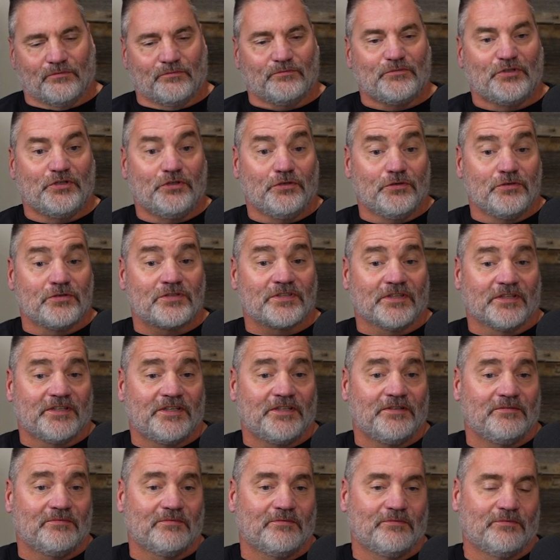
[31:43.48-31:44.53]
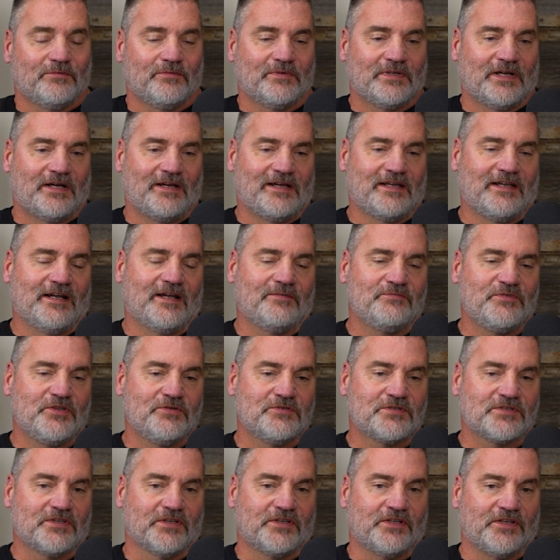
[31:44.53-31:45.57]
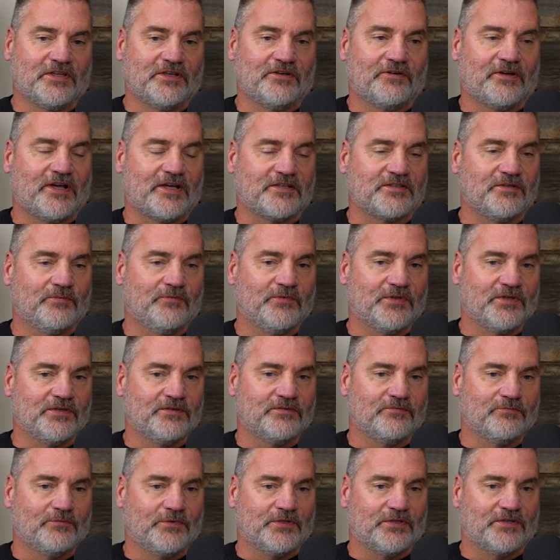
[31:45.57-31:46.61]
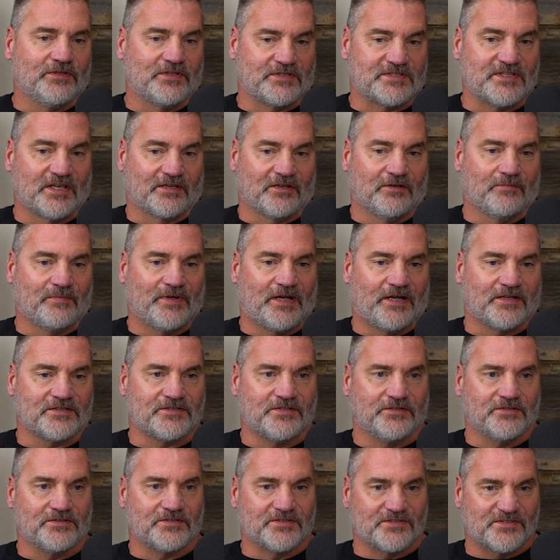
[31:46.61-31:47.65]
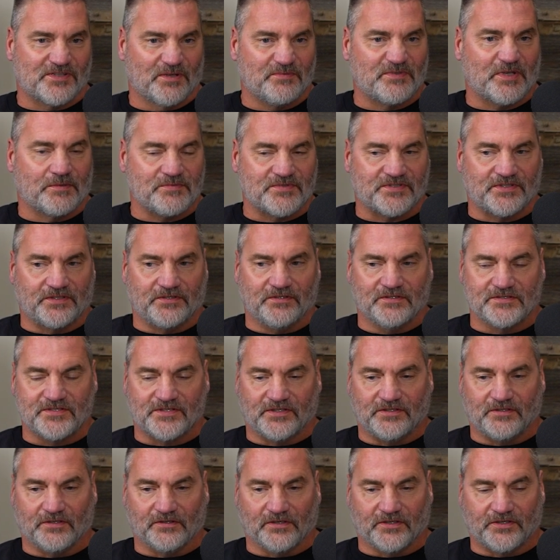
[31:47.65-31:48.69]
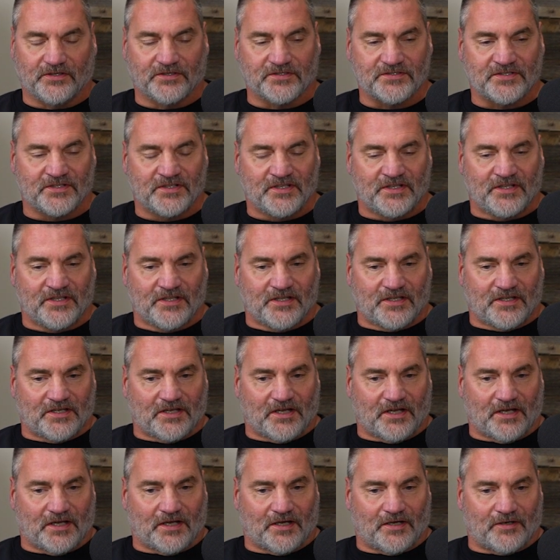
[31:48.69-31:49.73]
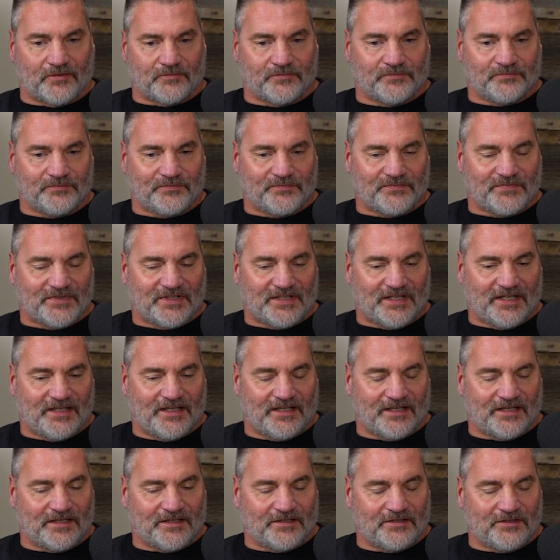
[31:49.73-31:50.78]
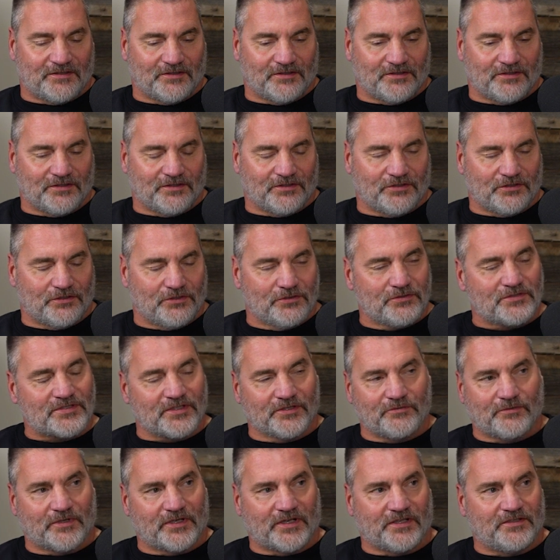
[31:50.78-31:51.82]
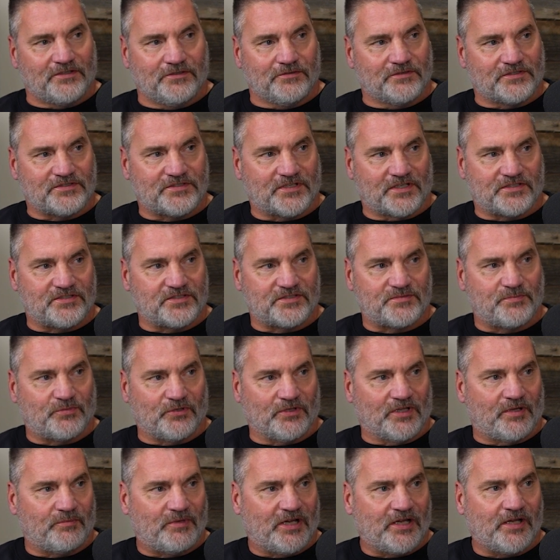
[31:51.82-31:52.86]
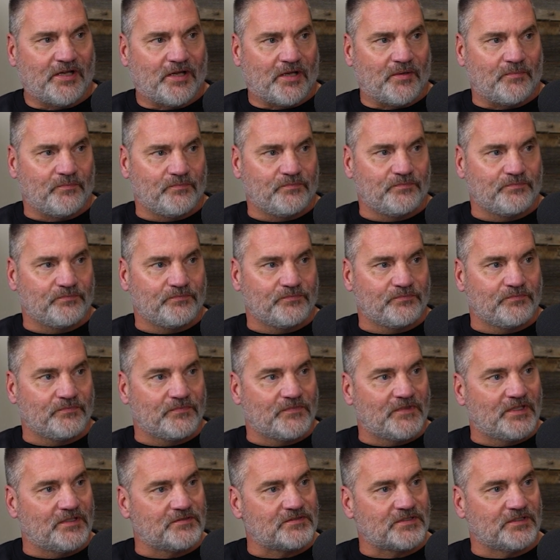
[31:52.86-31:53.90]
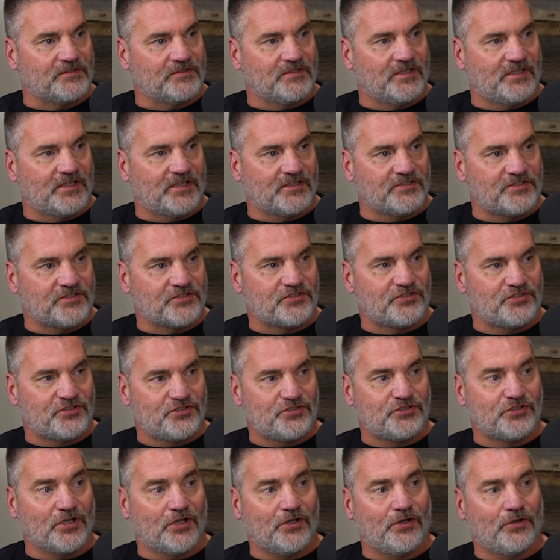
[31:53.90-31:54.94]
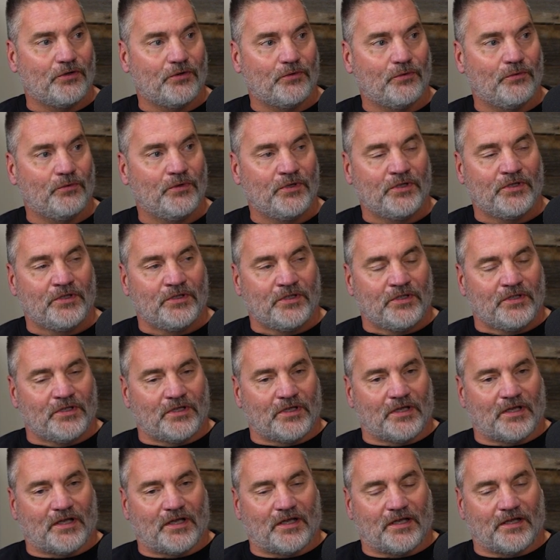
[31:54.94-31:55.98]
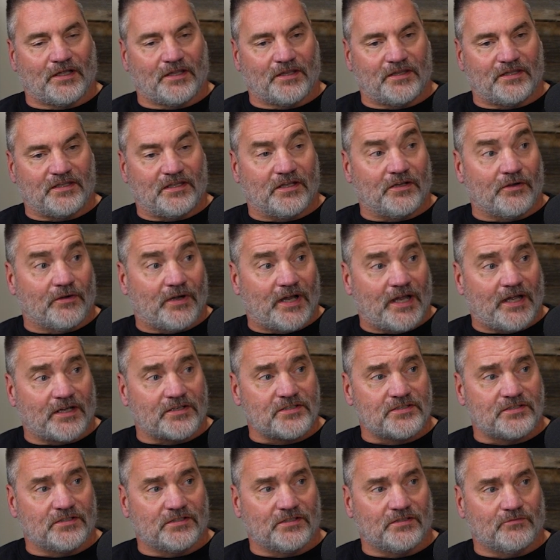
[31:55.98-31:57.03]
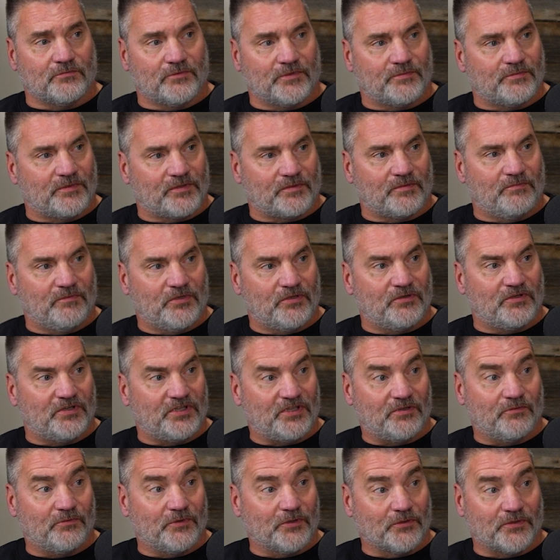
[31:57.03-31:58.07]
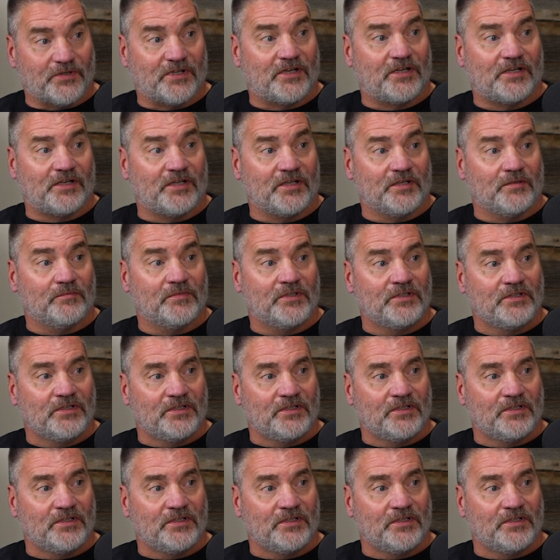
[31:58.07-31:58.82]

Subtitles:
Usually, and I'm usually interacting with executive pastors, sometimes senior leaders, and usually what I do is I just pull out my app, and I'll just show the interaction with my community in real time,